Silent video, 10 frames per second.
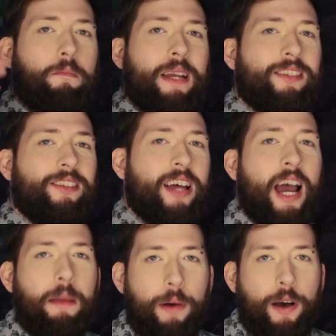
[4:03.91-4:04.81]
Mixed
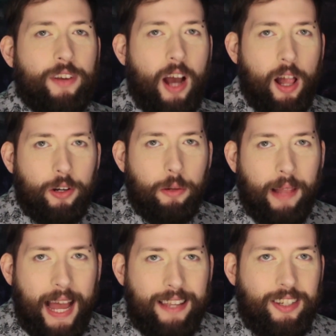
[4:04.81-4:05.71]
type of colored
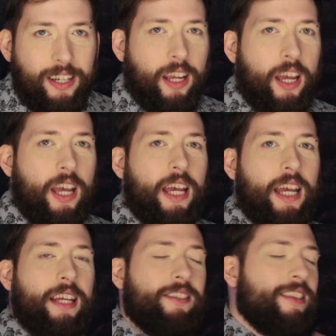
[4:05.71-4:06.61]
plastic
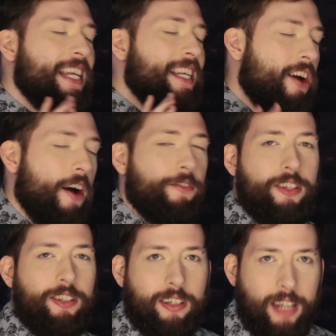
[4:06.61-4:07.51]
is the
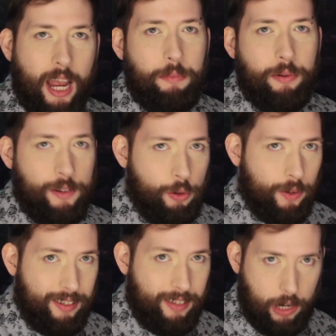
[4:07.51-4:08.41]
toughest type to
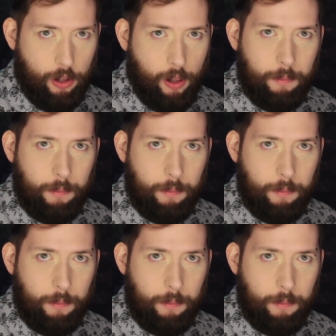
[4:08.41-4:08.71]
recycle.